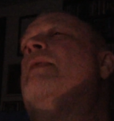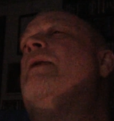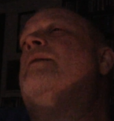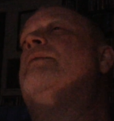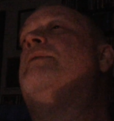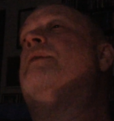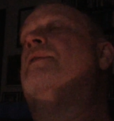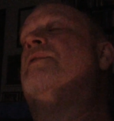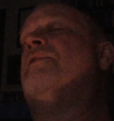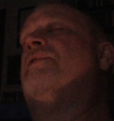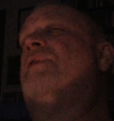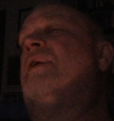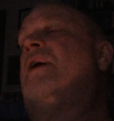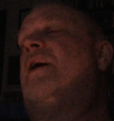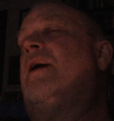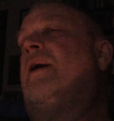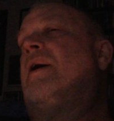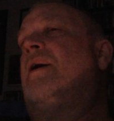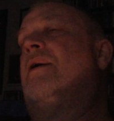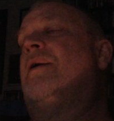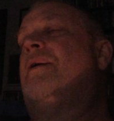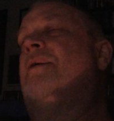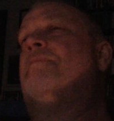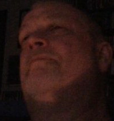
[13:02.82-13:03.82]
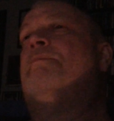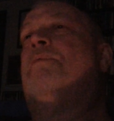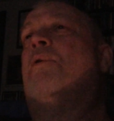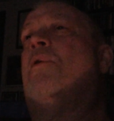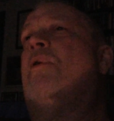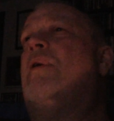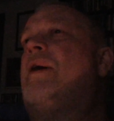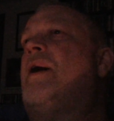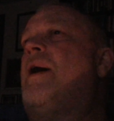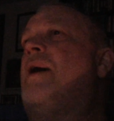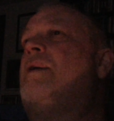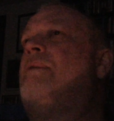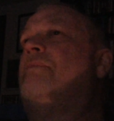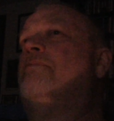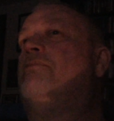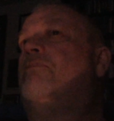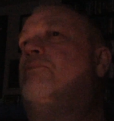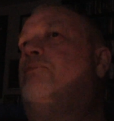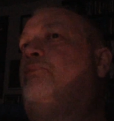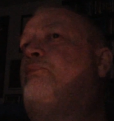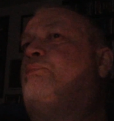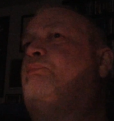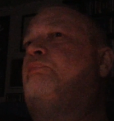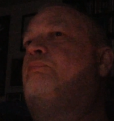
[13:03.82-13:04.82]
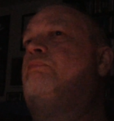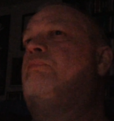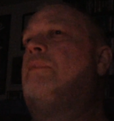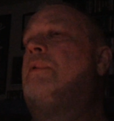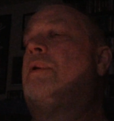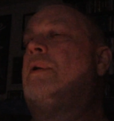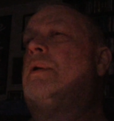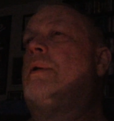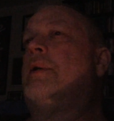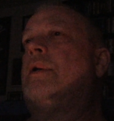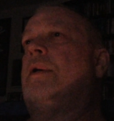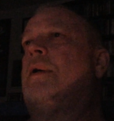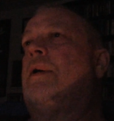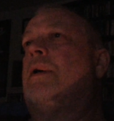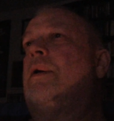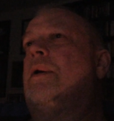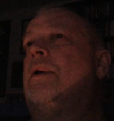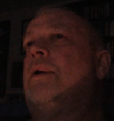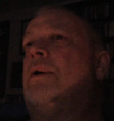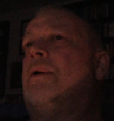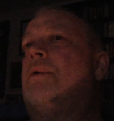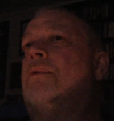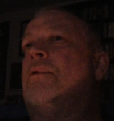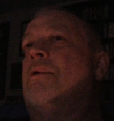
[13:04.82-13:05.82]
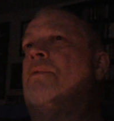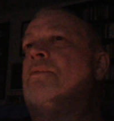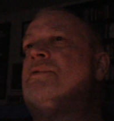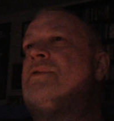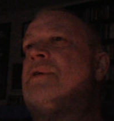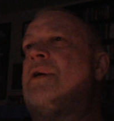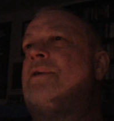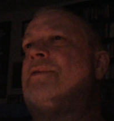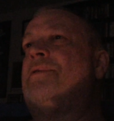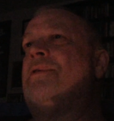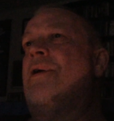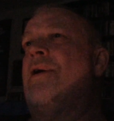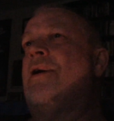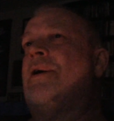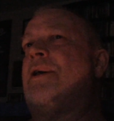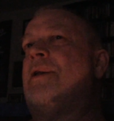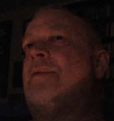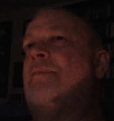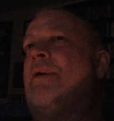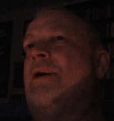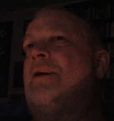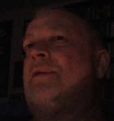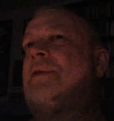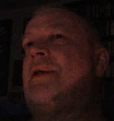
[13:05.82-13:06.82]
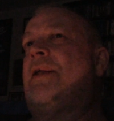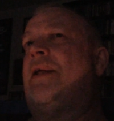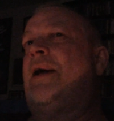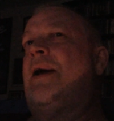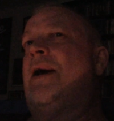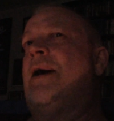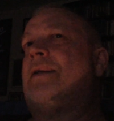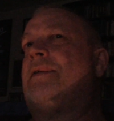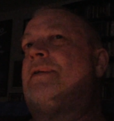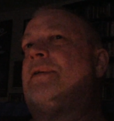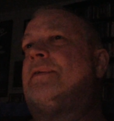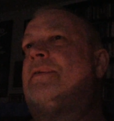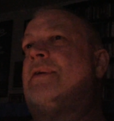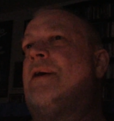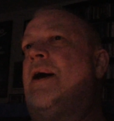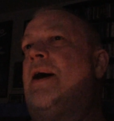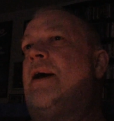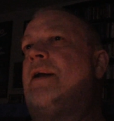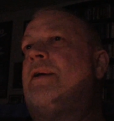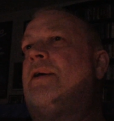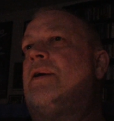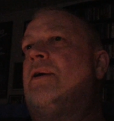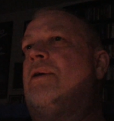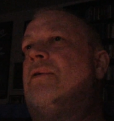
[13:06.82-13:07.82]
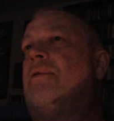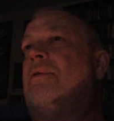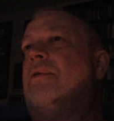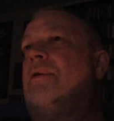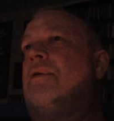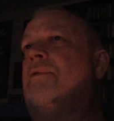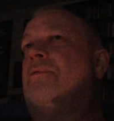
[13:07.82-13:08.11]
The Thing. Boy, what was I talking about that I got to Tadio?